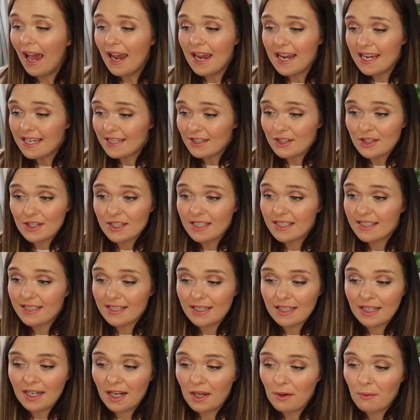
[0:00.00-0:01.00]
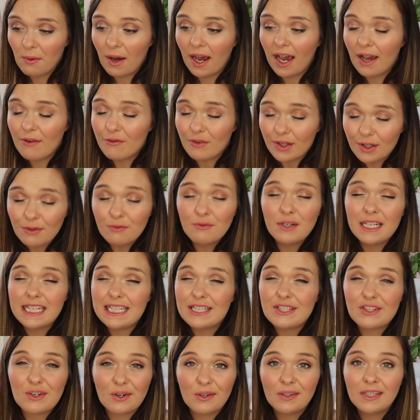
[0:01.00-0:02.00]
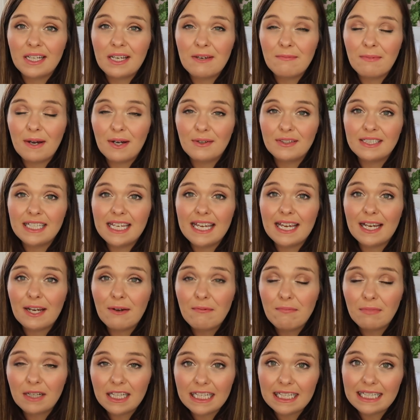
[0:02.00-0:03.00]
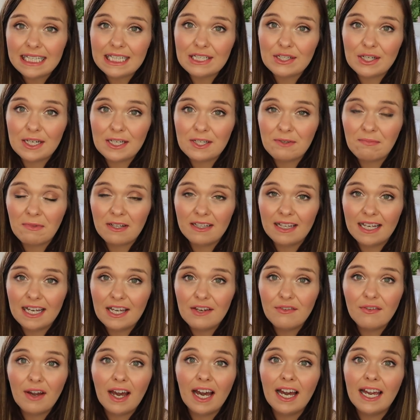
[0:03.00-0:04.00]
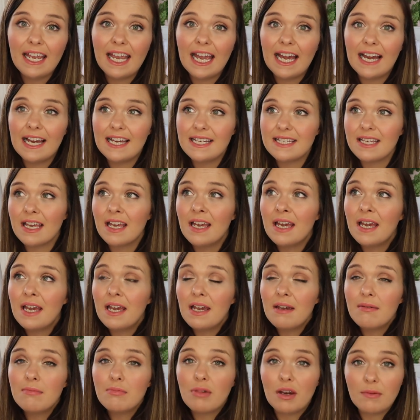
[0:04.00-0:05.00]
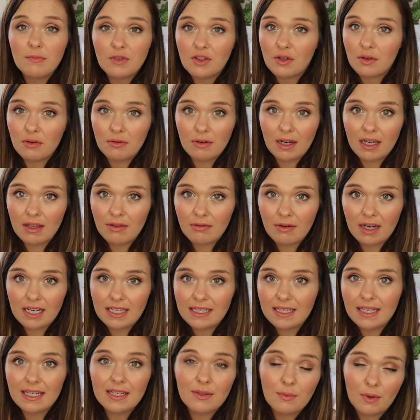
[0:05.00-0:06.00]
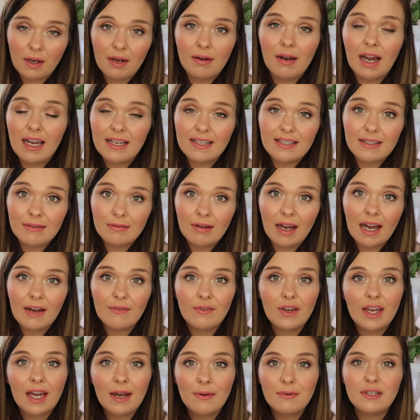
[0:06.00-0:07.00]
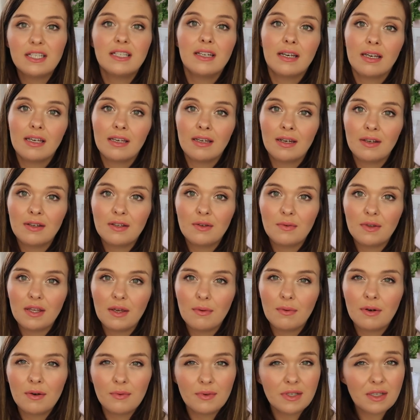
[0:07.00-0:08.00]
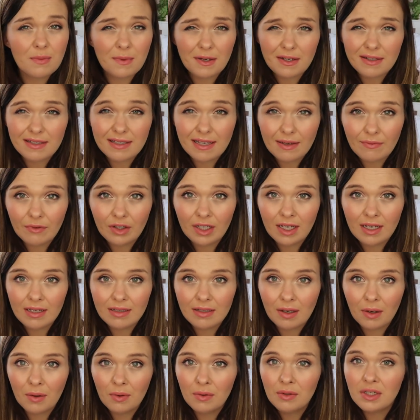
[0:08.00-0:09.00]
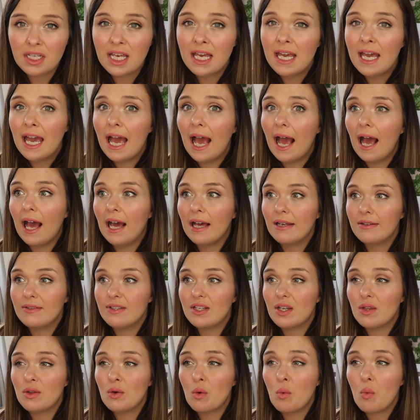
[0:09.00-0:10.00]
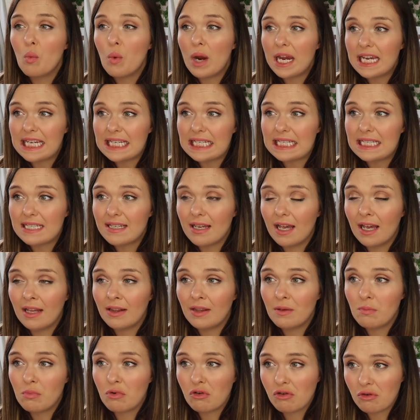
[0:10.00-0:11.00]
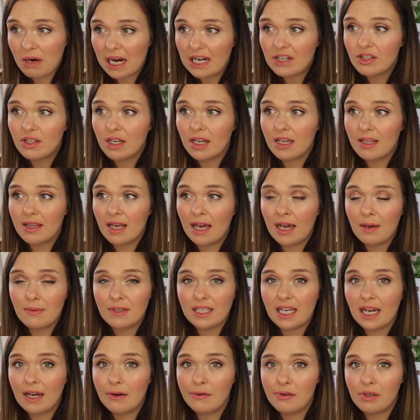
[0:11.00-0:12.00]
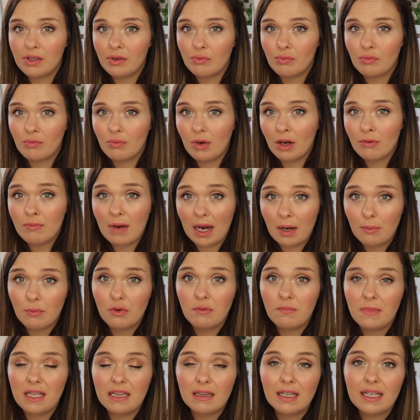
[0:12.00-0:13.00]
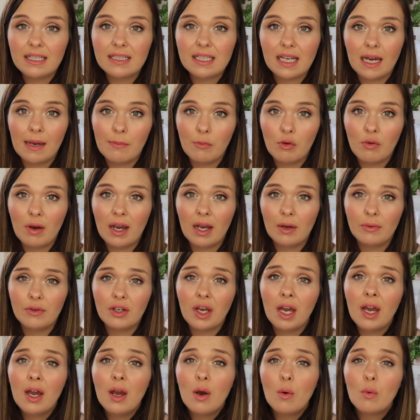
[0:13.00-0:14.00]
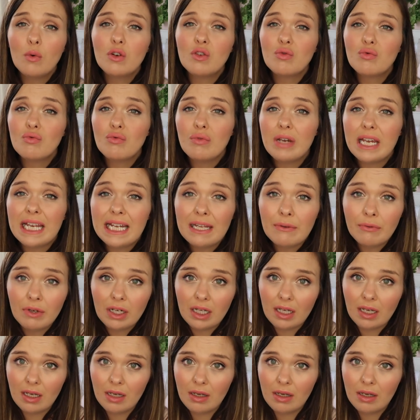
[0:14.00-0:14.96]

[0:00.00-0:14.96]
It's just, you know, I feel really strongly about it. It completely changed my life. I had premature arthritis, well, I still have it. I was diagnosed with it when I was about 7 years old, and the weight and the pressure that I was carrying around with me last time around was really, really